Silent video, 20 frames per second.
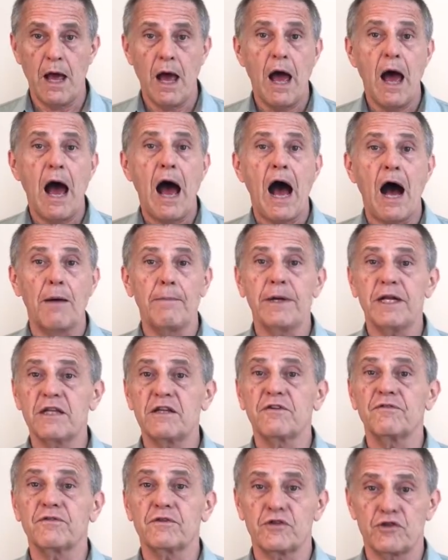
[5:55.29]
How many
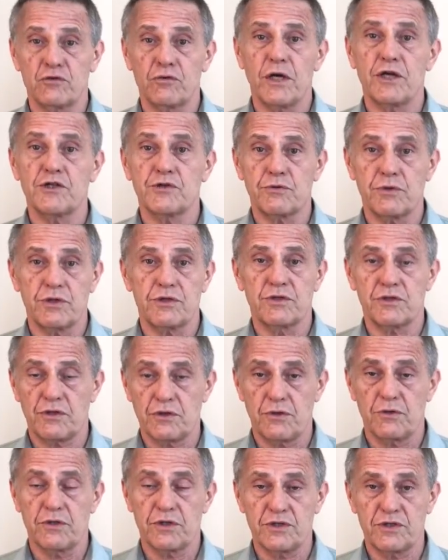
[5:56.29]
different Treasury
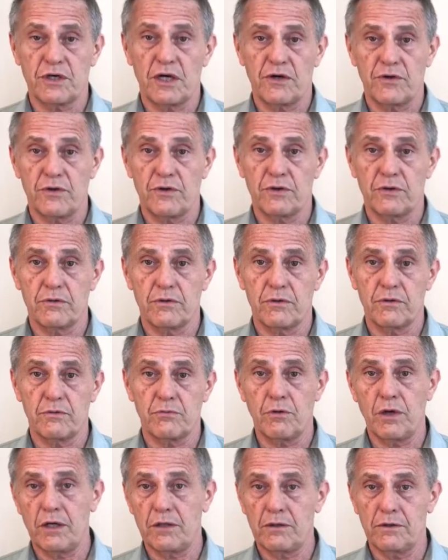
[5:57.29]
securities are there?
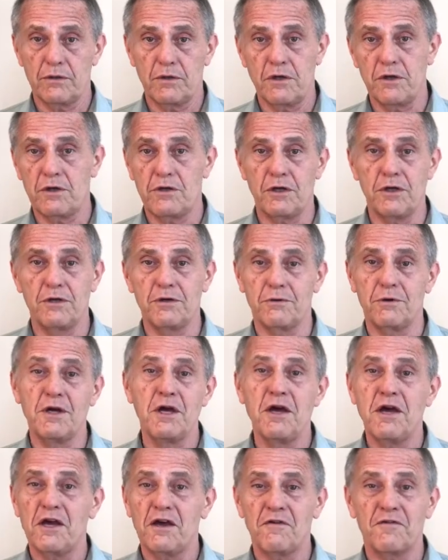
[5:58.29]
Well,
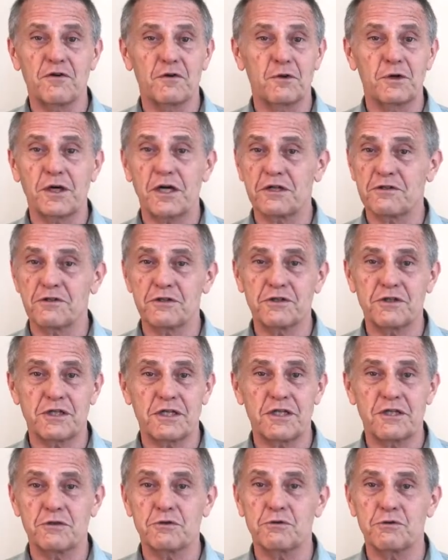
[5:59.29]
if you look at just the
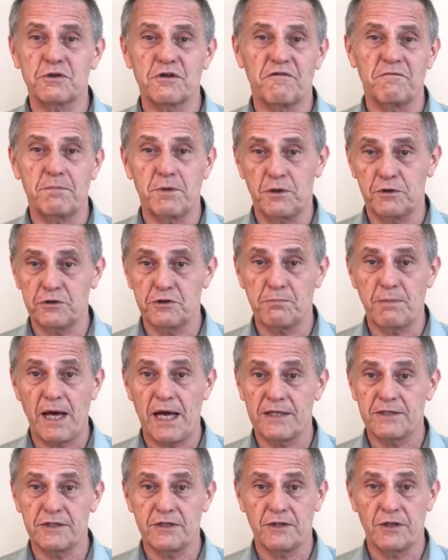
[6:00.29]
issues of bills,
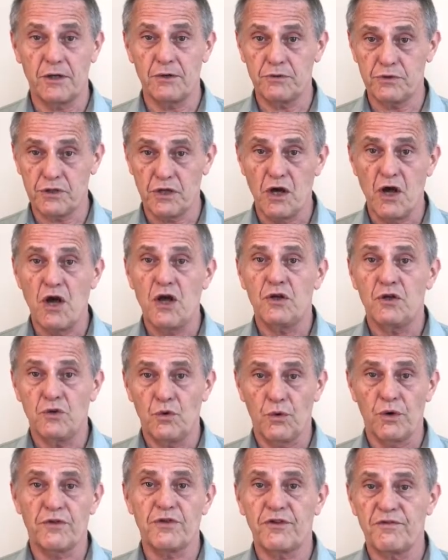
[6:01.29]
bonds, and notes,
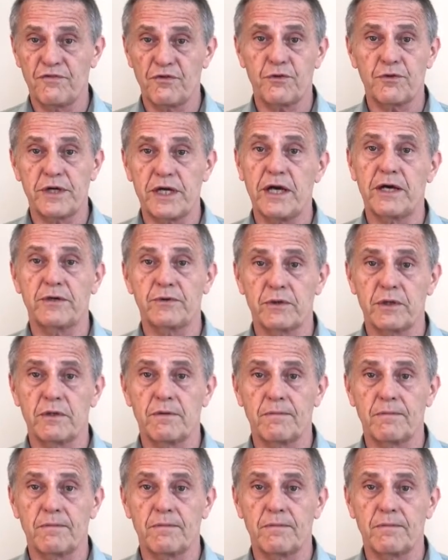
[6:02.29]
north of 300.